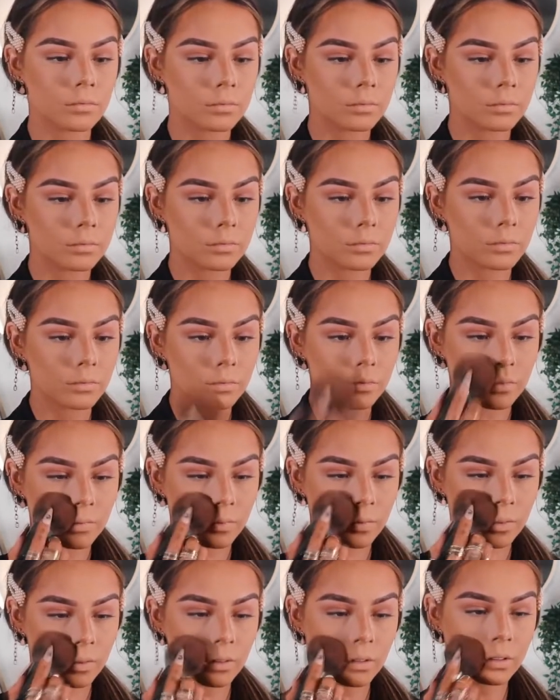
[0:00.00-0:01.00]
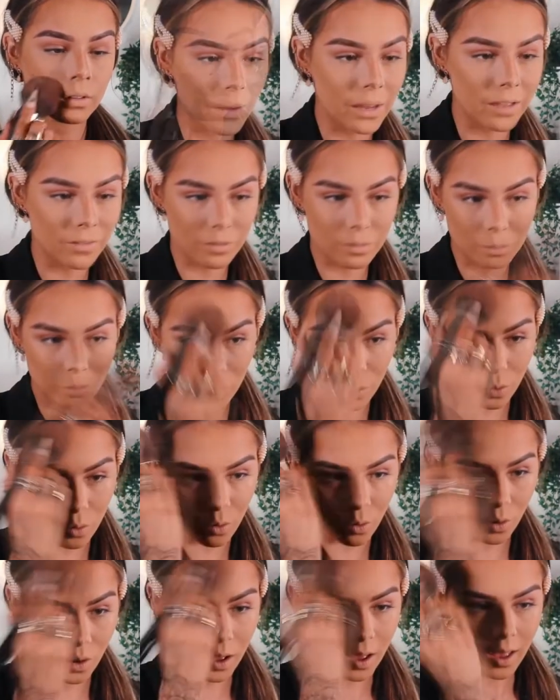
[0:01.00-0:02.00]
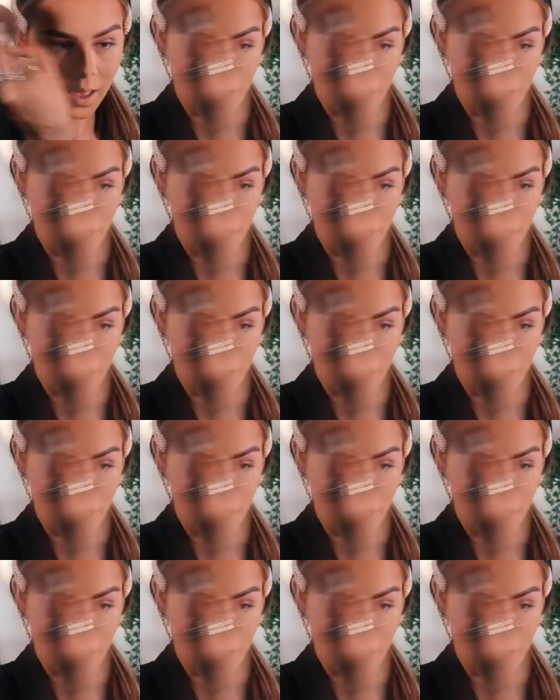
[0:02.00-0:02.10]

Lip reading: It smooths my skin out even more.